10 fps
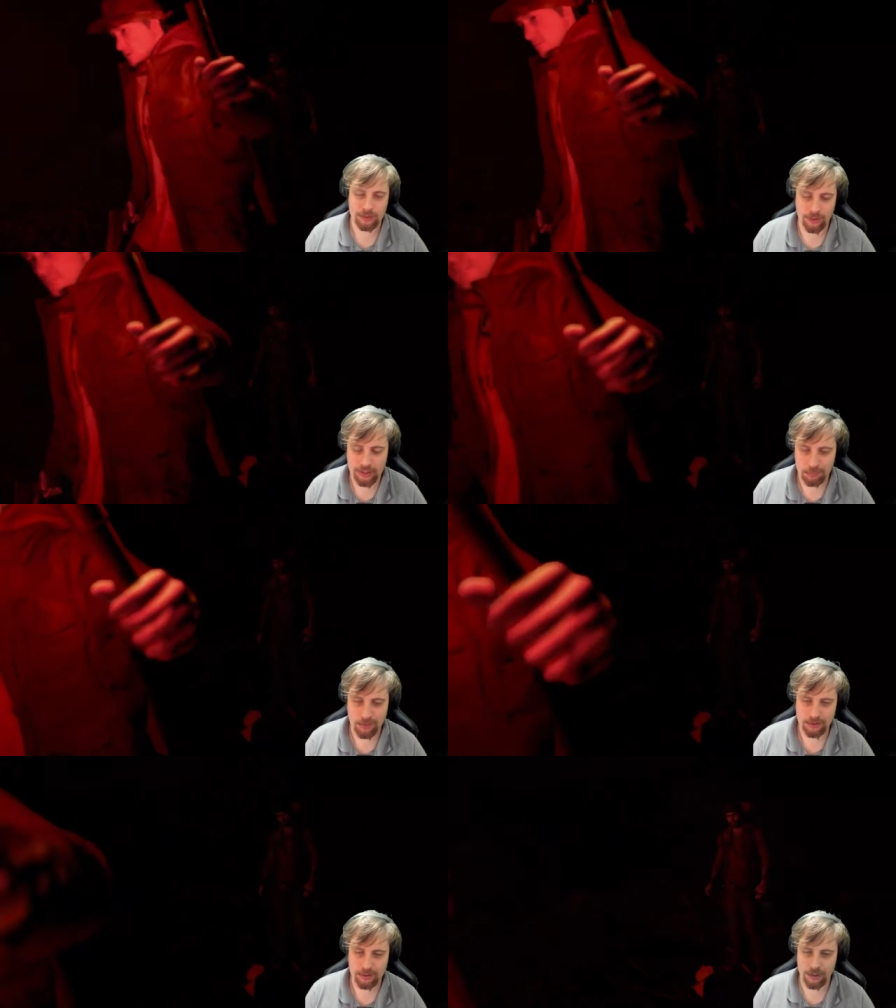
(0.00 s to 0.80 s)
So I got the
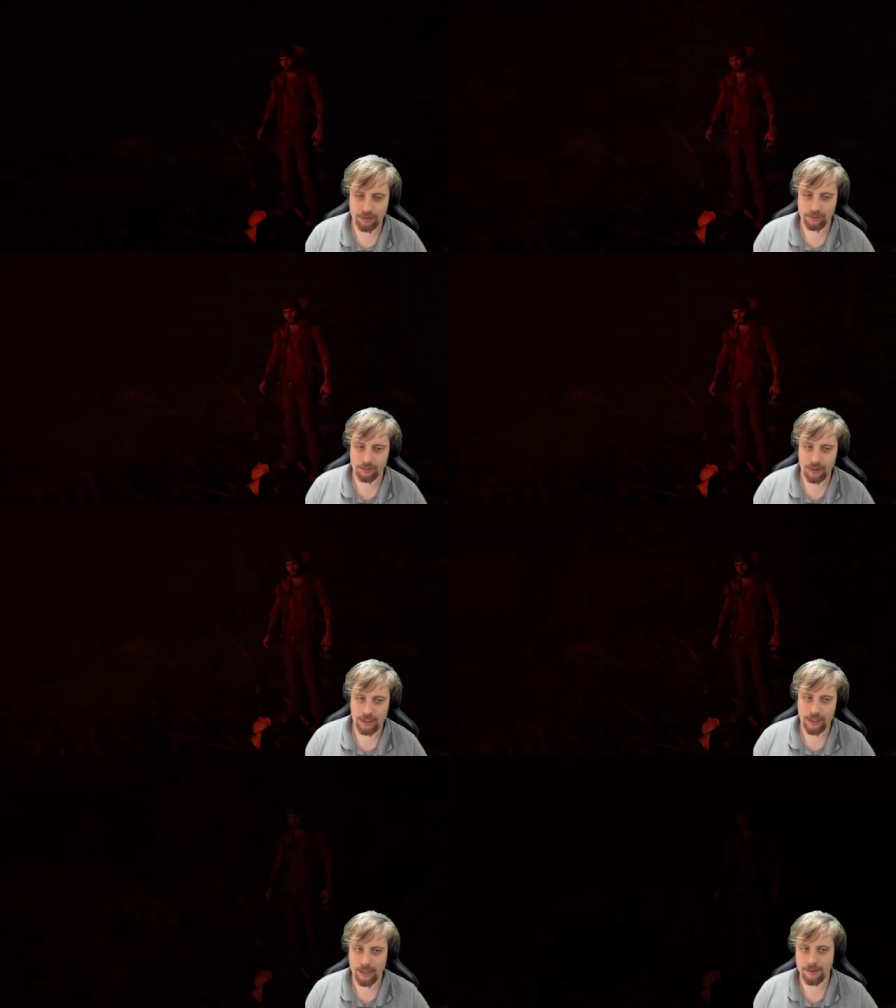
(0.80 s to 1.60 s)
pistol out,
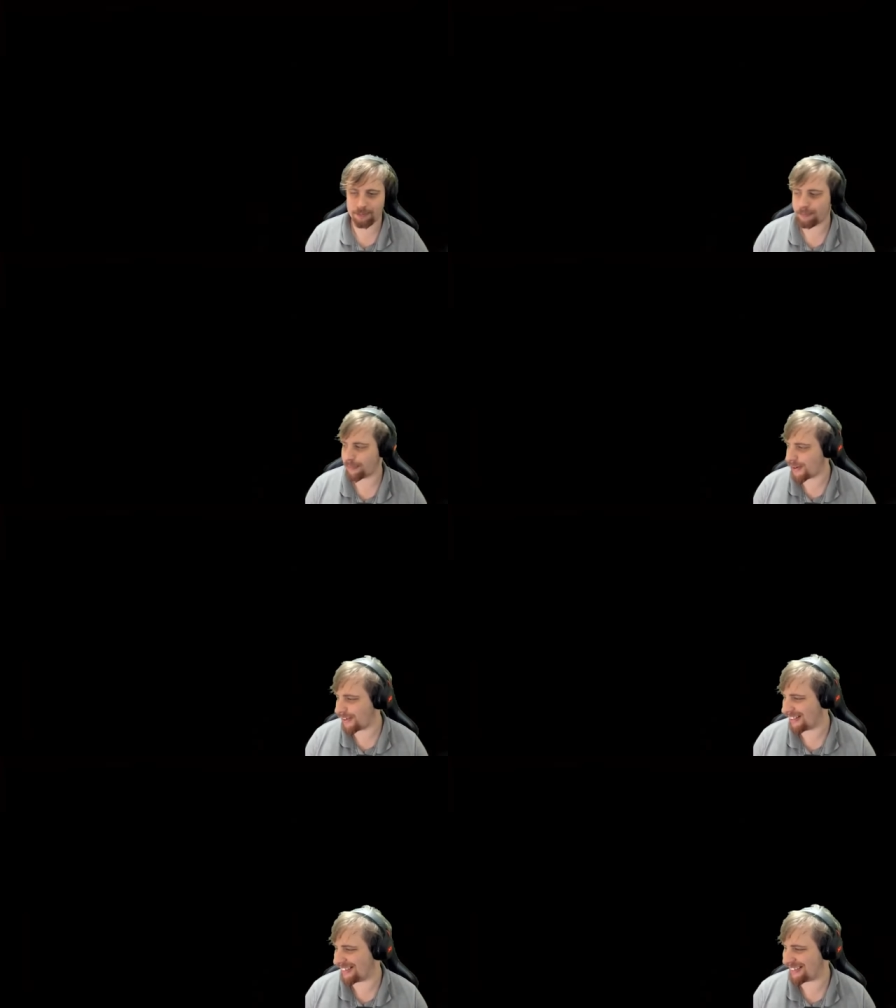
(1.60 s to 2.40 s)
like an idiot.
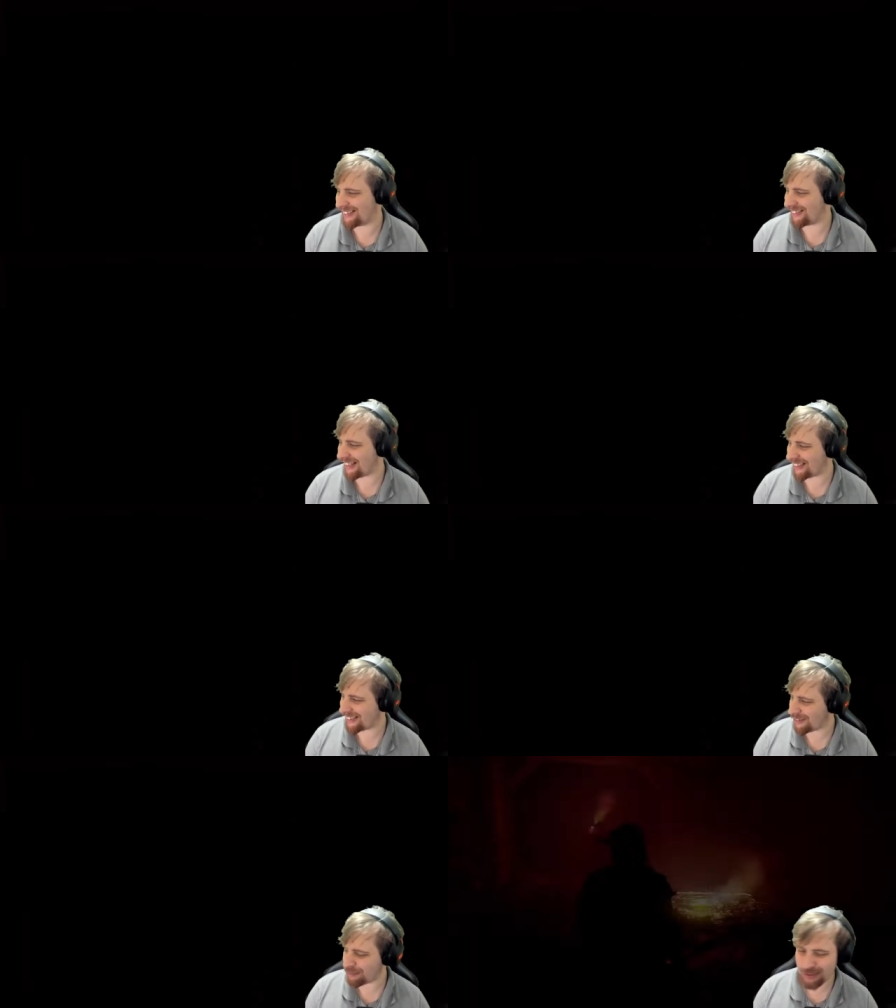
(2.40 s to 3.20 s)
Still got the
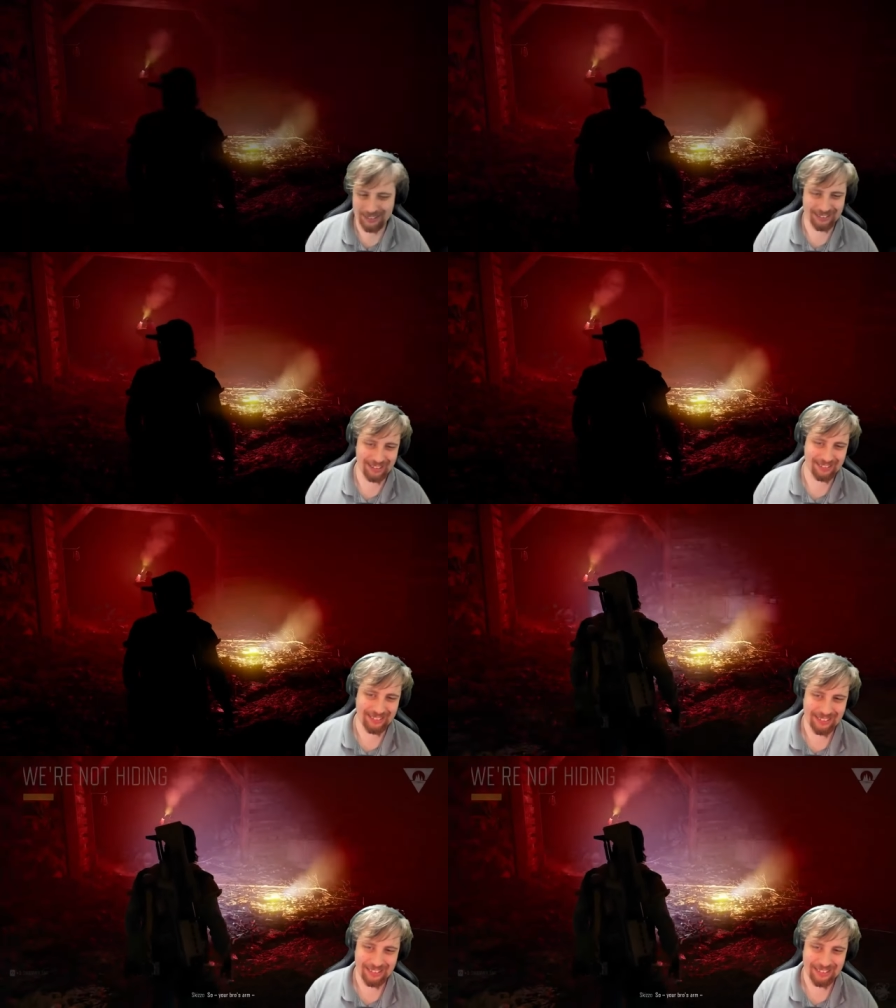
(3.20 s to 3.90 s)
dumb pistol out.